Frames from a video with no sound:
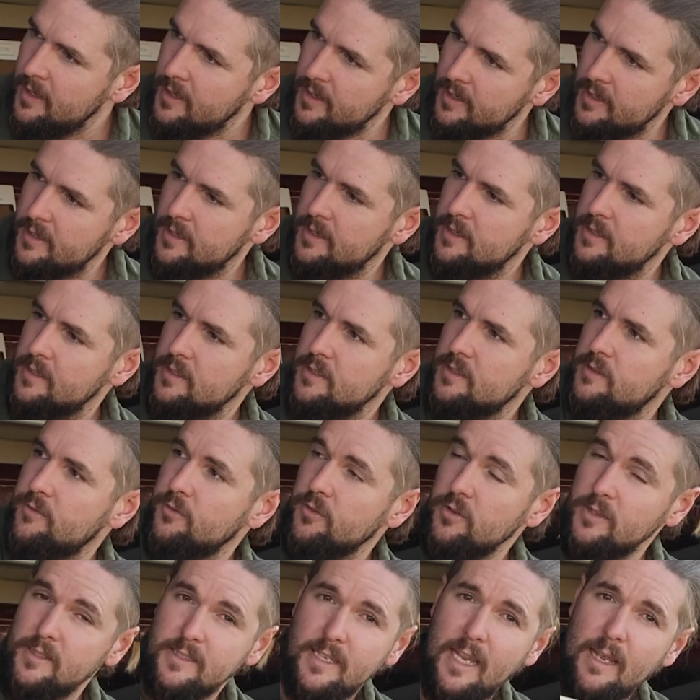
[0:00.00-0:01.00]
is,
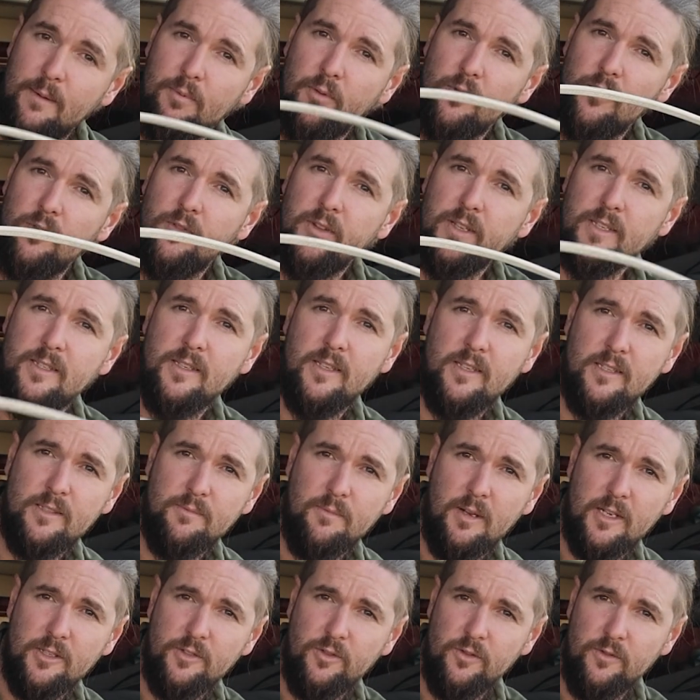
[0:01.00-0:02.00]
for example, this is
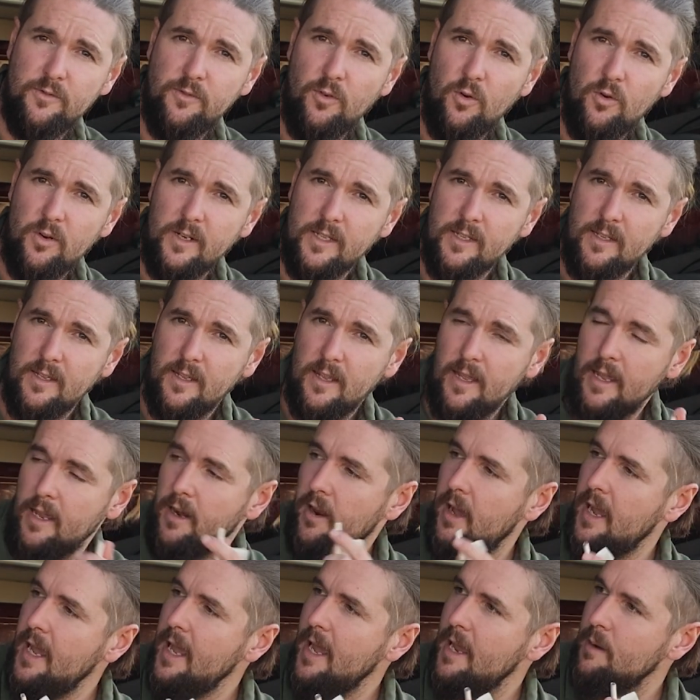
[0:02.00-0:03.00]
my 240.
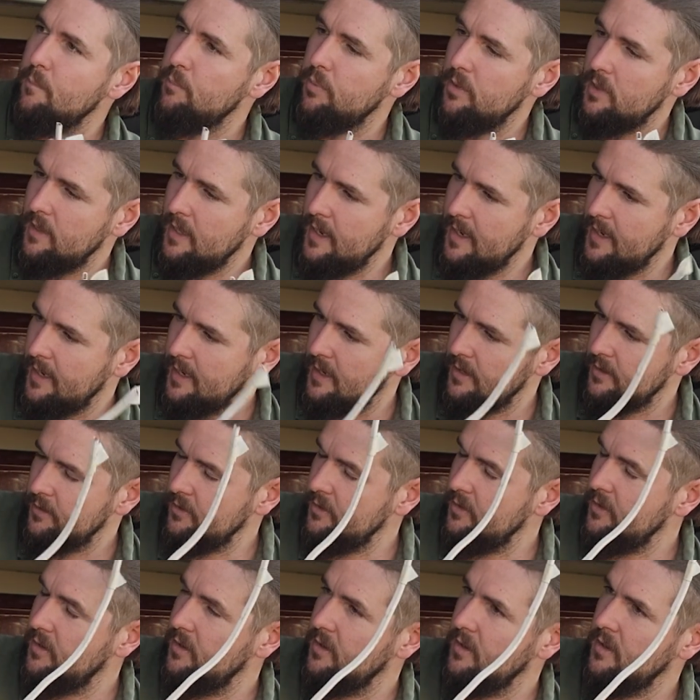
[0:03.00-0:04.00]
And I had planned